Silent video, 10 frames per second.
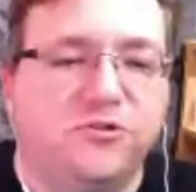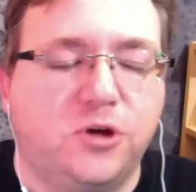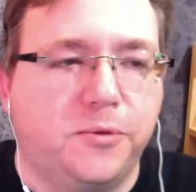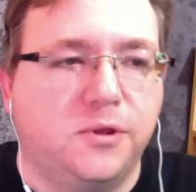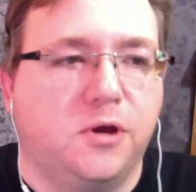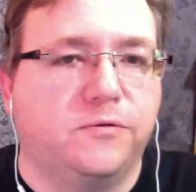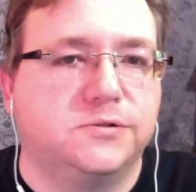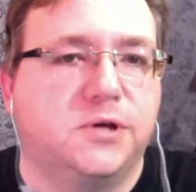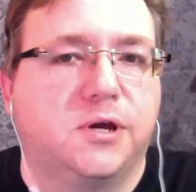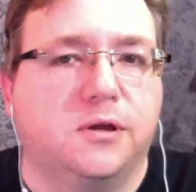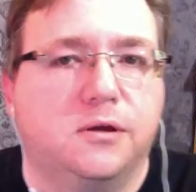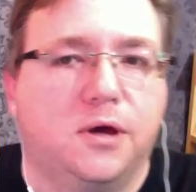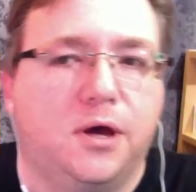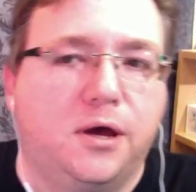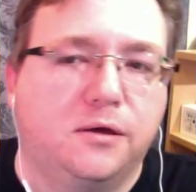jump in there for a second.
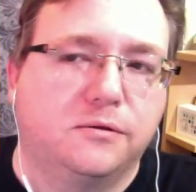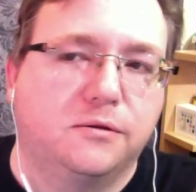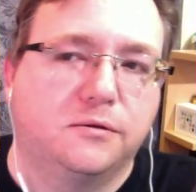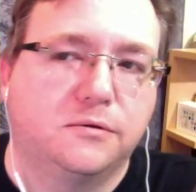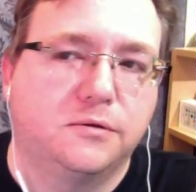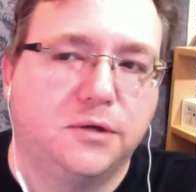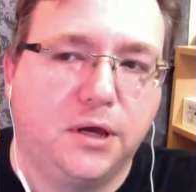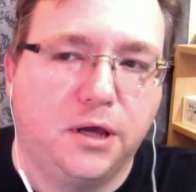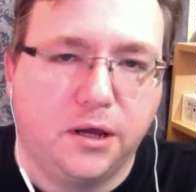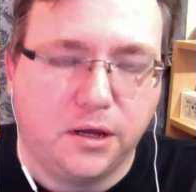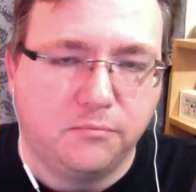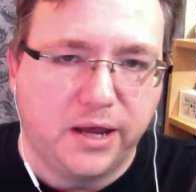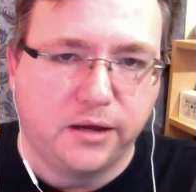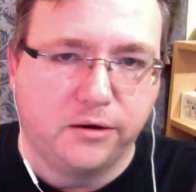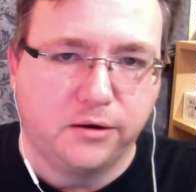In
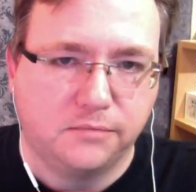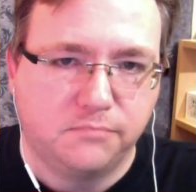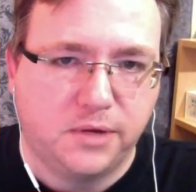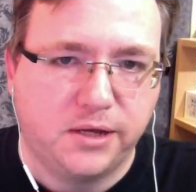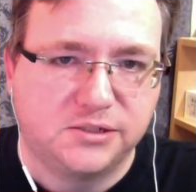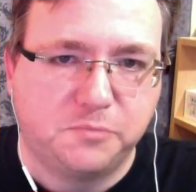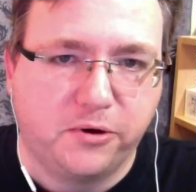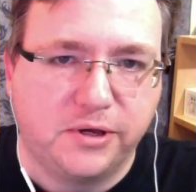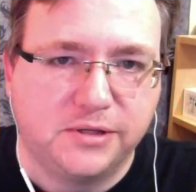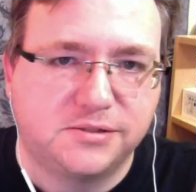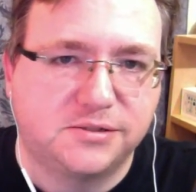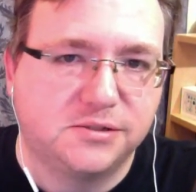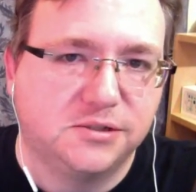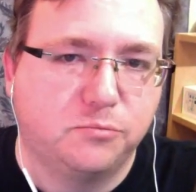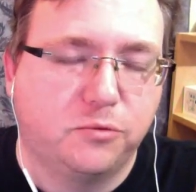my experience,
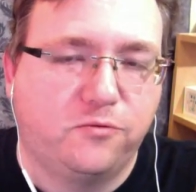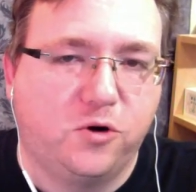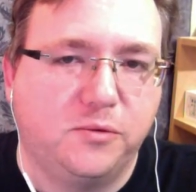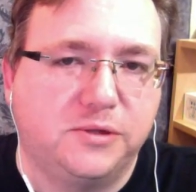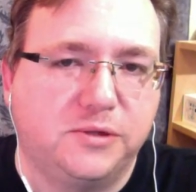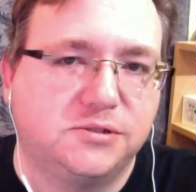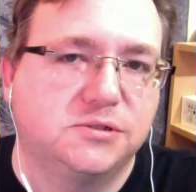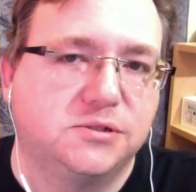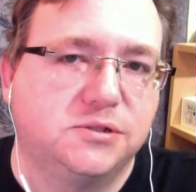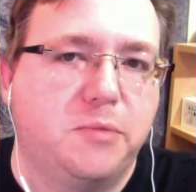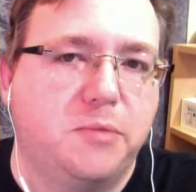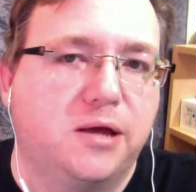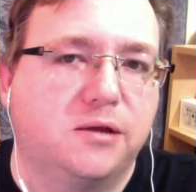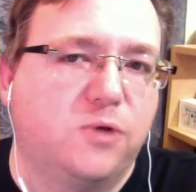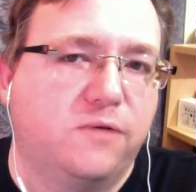the performance is
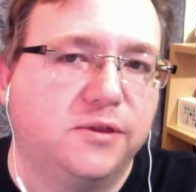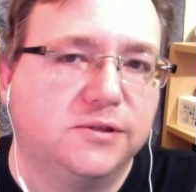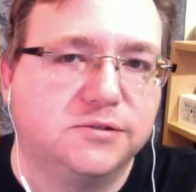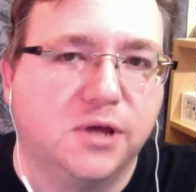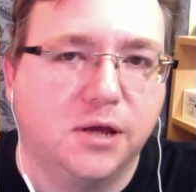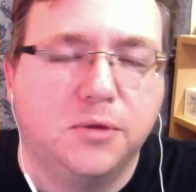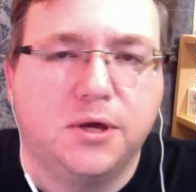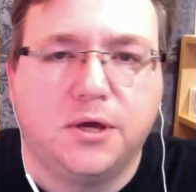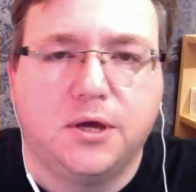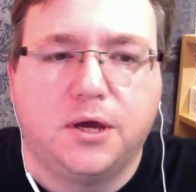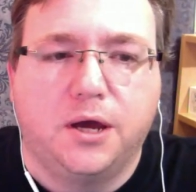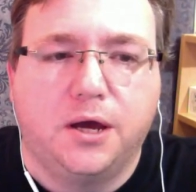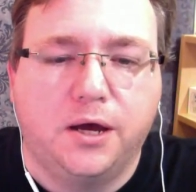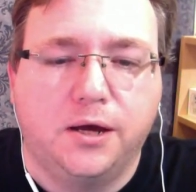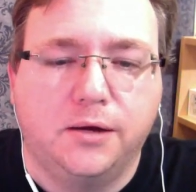about roughly the same.
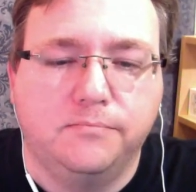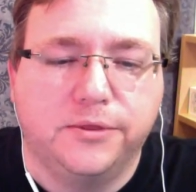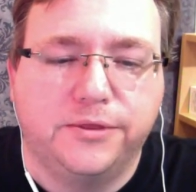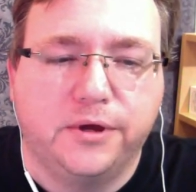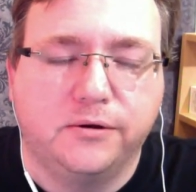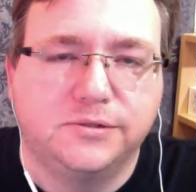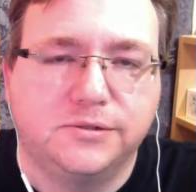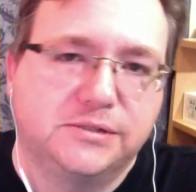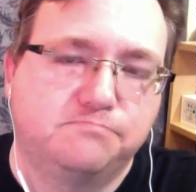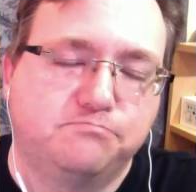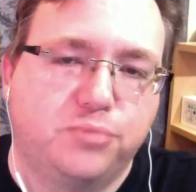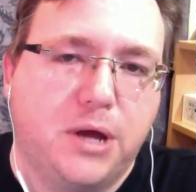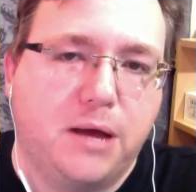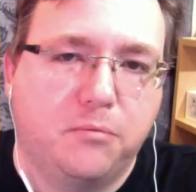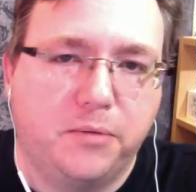There is
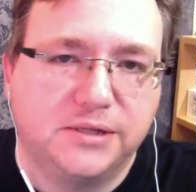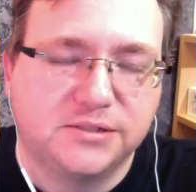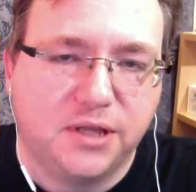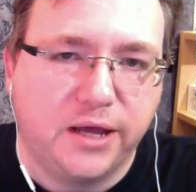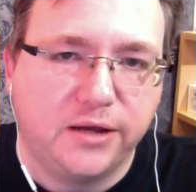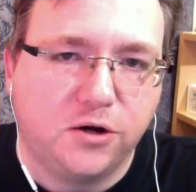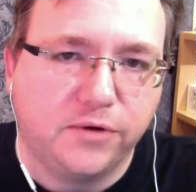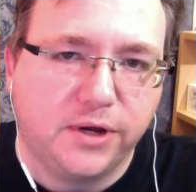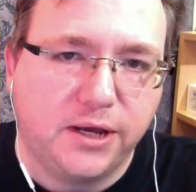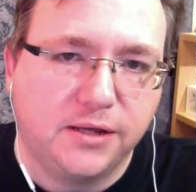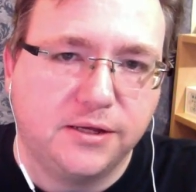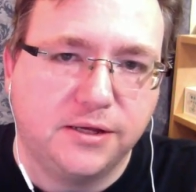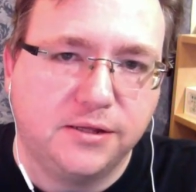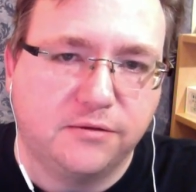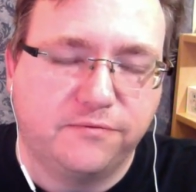probably a slight overhead
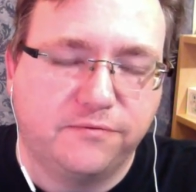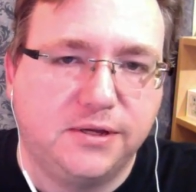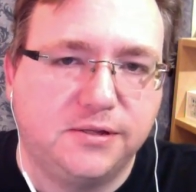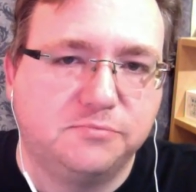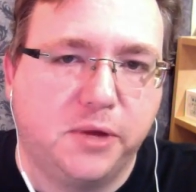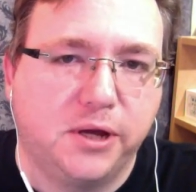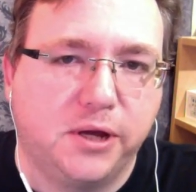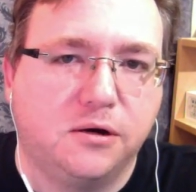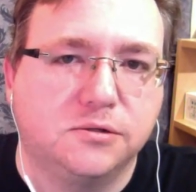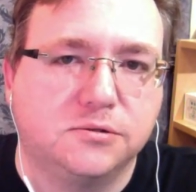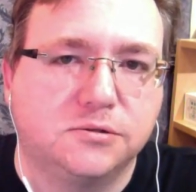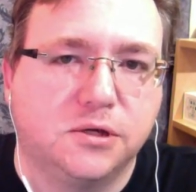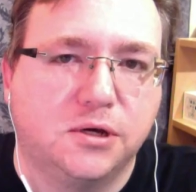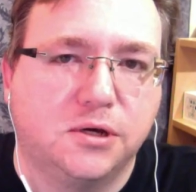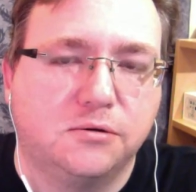in that the feeds might
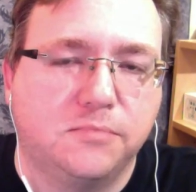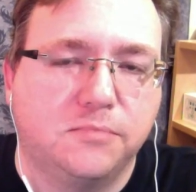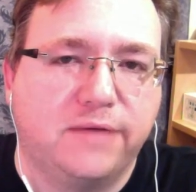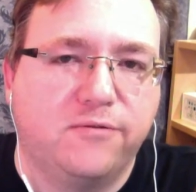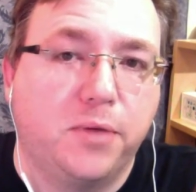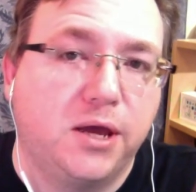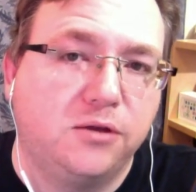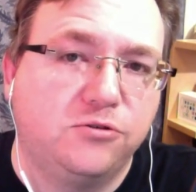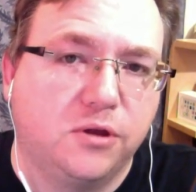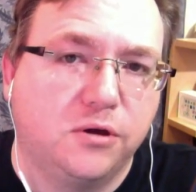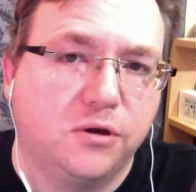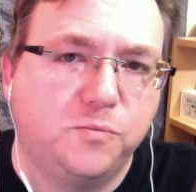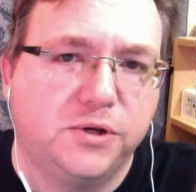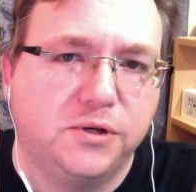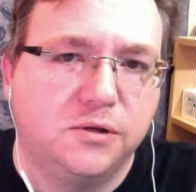have a page load, but